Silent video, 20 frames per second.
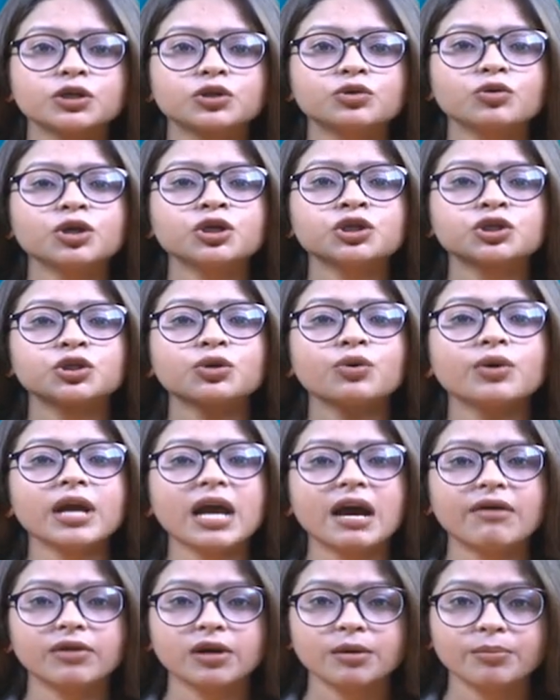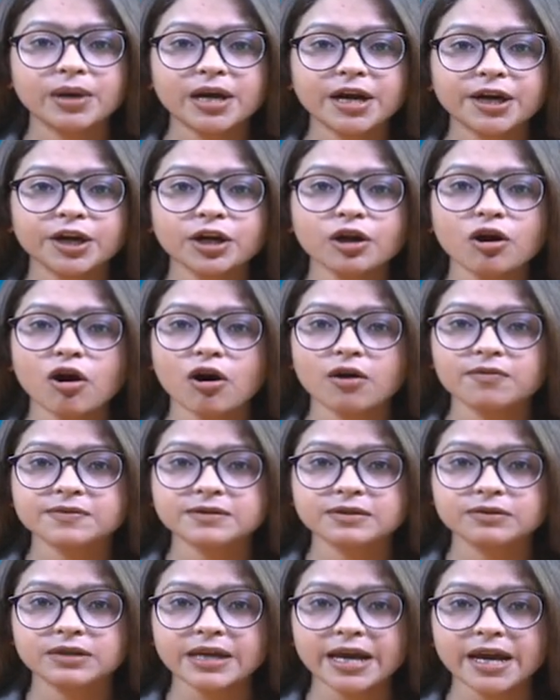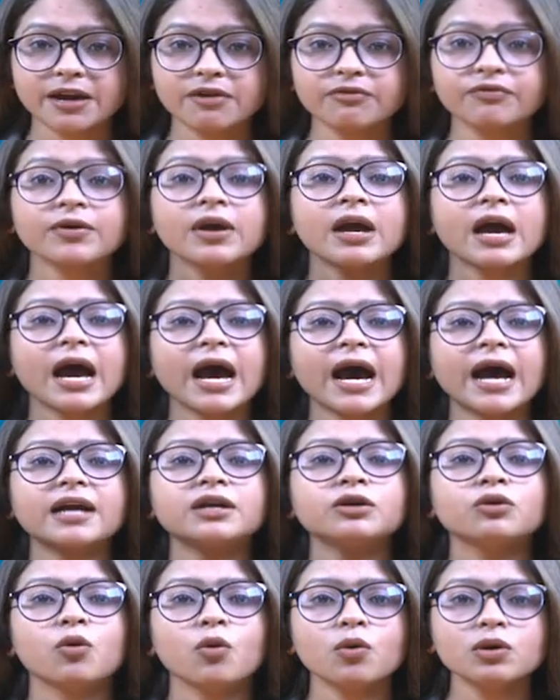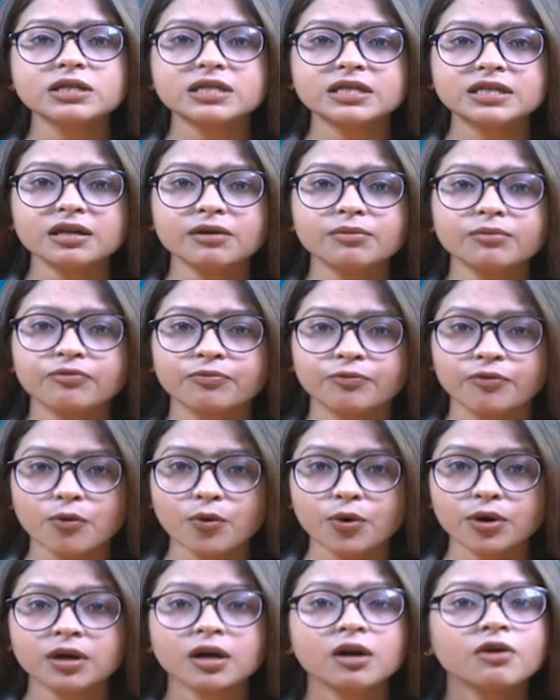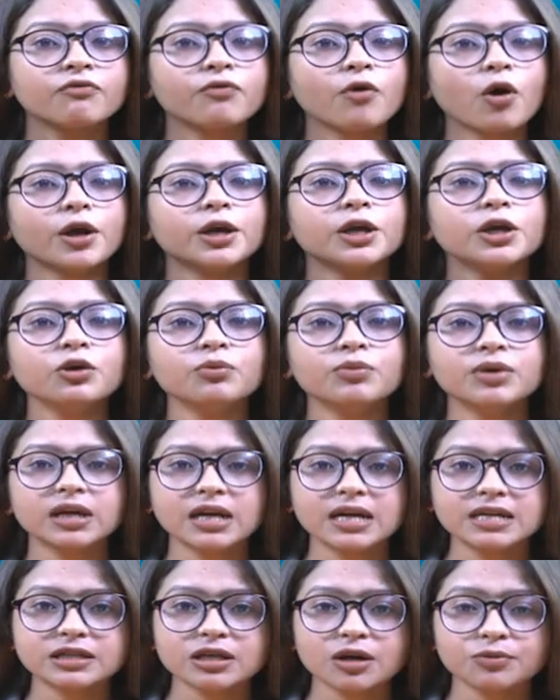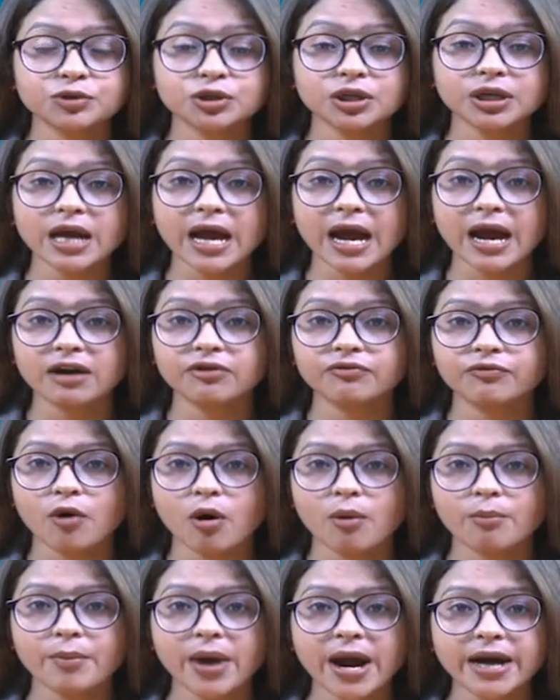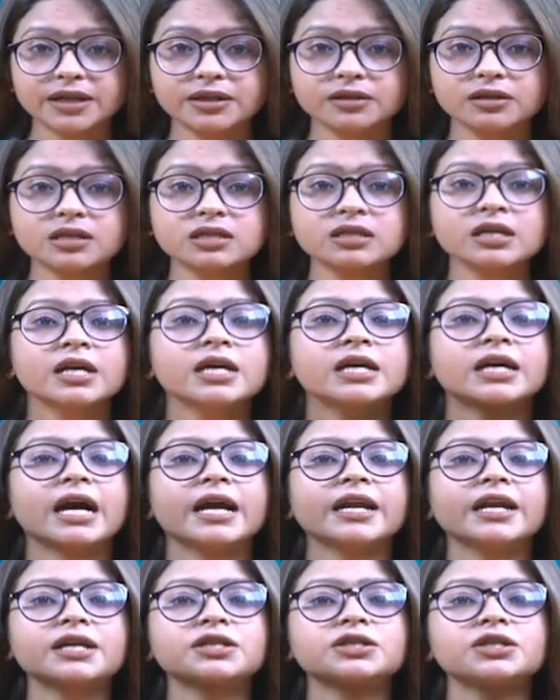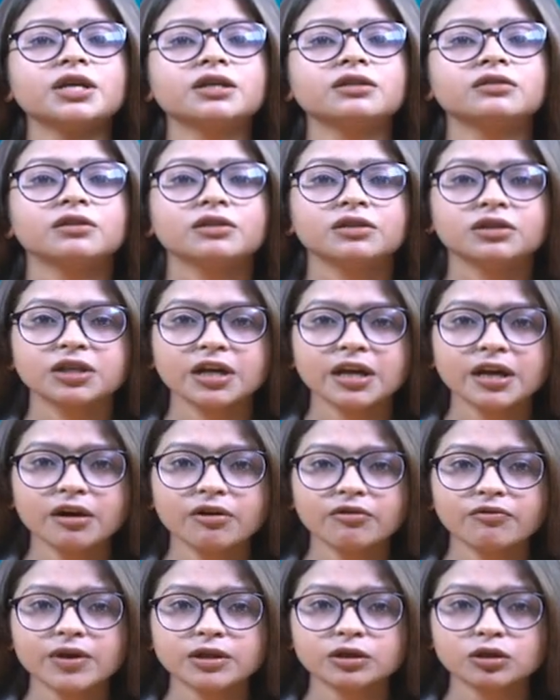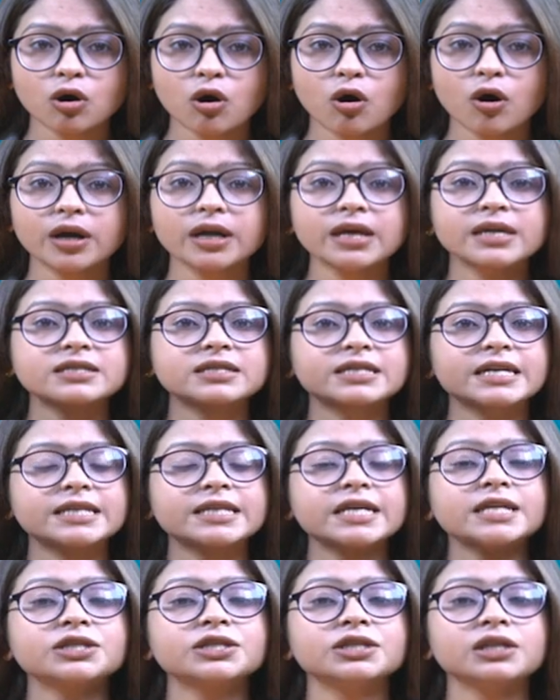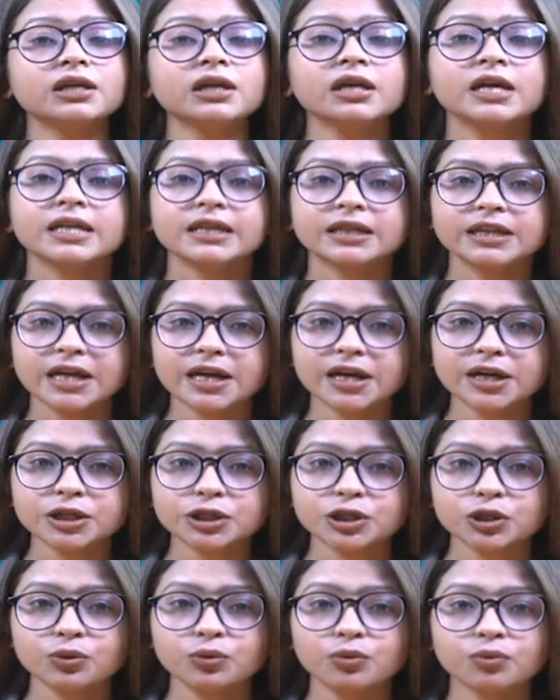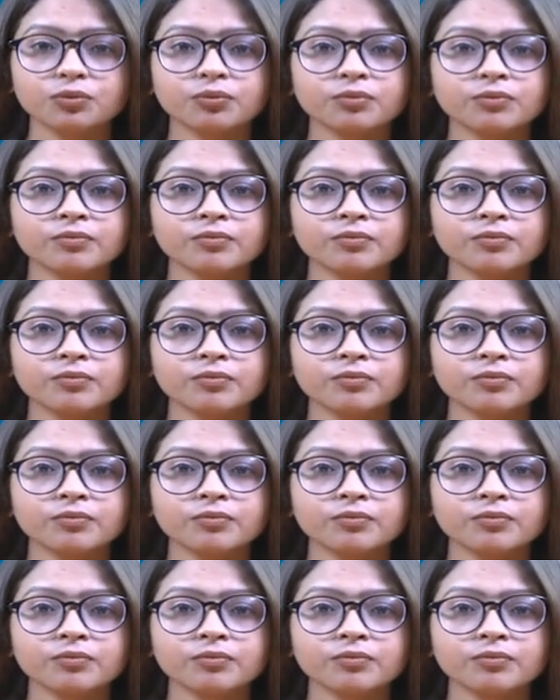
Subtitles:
to ensure availability of safe and wholesome food for human consumption and for matters connected therewith or incidental thereto.